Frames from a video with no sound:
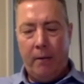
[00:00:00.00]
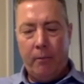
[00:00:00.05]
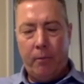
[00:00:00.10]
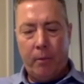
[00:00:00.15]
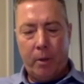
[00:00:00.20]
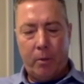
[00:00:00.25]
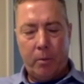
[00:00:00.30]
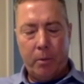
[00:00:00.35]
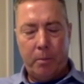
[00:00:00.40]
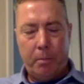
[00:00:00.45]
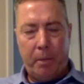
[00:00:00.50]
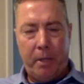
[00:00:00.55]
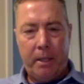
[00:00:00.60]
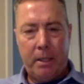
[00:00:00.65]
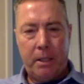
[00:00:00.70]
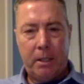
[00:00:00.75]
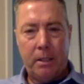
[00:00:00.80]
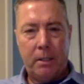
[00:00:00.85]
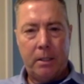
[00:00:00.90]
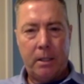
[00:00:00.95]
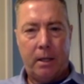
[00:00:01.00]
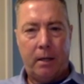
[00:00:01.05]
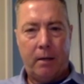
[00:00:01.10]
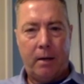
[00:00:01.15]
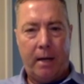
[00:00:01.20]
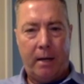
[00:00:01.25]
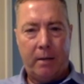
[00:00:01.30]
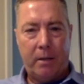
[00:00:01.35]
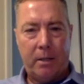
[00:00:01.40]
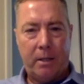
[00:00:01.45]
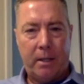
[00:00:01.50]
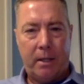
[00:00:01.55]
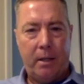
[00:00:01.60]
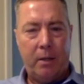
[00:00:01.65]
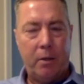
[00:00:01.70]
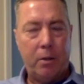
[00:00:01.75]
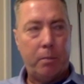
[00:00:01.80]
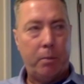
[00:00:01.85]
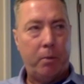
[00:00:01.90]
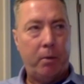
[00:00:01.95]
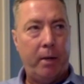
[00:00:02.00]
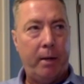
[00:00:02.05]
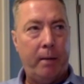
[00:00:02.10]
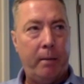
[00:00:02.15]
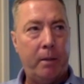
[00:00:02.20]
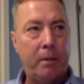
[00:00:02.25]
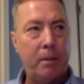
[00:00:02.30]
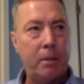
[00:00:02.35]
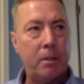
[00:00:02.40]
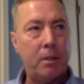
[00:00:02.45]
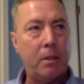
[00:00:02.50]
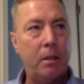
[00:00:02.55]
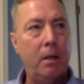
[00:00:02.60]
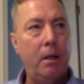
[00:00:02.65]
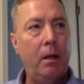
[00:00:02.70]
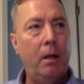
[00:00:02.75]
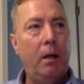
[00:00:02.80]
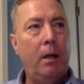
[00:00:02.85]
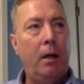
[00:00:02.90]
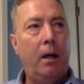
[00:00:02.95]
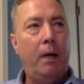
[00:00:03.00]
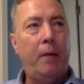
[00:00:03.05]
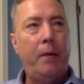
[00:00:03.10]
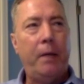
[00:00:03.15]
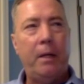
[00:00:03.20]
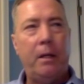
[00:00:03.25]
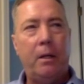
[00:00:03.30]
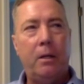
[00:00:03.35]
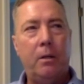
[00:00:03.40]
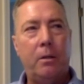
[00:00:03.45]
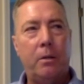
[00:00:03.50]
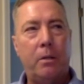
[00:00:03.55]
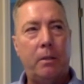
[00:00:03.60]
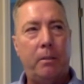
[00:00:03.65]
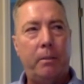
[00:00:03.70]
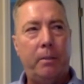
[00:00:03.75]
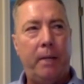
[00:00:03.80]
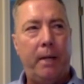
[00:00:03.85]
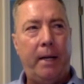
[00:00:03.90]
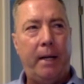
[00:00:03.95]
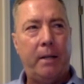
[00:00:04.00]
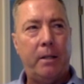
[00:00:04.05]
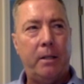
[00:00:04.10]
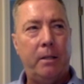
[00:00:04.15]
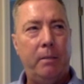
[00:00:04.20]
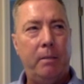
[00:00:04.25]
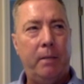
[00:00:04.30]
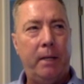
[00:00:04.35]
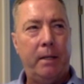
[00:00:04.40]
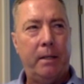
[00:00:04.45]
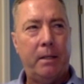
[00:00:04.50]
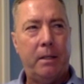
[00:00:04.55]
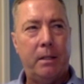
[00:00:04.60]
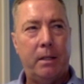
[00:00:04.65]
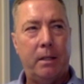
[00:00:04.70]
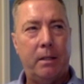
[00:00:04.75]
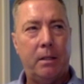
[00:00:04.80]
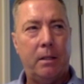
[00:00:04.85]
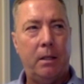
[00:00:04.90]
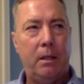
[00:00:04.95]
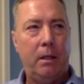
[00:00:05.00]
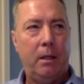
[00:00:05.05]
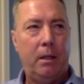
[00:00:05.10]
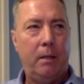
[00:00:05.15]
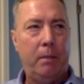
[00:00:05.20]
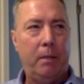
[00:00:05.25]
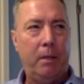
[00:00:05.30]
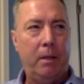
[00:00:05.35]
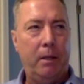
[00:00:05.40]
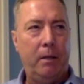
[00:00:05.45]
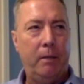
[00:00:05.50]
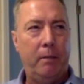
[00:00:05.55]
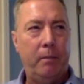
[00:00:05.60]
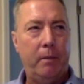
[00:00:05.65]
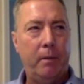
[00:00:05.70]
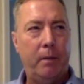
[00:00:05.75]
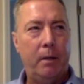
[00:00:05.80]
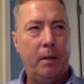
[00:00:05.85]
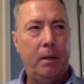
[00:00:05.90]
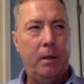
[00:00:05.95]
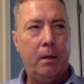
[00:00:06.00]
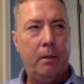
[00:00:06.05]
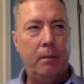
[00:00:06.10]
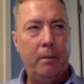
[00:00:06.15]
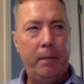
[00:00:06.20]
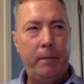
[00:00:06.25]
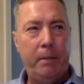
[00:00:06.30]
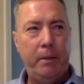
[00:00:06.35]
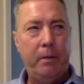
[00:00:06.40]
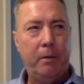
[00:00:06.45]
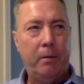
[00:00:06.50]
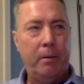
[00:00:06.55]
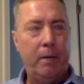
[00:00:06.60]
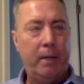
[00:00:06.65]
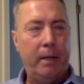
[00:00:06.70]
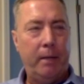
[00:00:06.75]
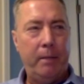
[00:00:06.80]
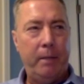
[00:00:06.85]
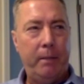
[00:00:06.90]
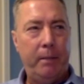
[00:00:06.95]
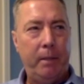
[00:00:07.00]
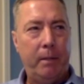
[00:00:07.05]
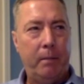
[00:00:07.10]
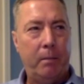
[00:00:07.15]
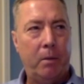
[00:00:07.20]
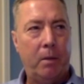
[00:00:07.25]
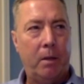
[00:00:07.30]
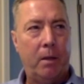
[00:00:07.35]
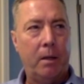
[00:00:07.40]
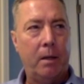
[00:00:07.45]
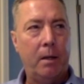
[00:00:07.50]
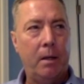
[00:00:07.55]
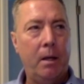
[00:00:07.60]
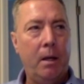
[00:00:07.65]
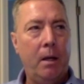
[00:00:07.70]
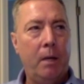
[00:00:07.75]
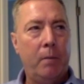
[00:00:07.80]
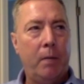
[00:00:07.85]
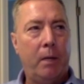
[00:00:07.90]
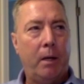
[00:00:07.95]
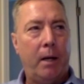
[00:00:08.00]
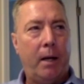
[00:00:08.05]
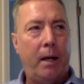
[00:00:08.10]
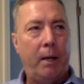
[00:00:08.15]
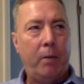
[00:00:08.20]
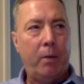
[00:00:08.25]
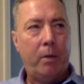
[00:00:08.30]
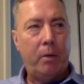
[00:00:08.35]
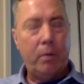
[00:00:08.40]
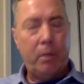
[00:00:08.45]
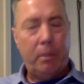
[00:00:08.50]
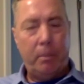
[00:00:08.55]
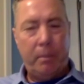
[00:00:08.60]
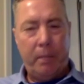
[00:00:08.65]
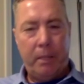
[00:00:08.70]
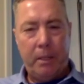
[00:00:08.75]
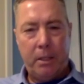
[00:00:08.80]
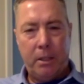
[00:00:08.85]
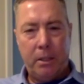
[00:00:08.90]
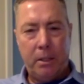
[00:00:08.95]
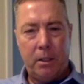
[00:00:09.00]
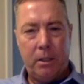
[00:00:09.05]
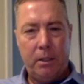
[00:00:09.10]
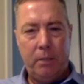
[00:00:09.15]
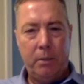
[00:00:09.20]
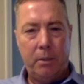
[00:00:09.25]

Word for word: I have worked with patients that are outside those parameters. I think it goes up to actually minus 16, I believe. Okay. Maybe you're right. Maybe I'm wrong. But I worked with a patient.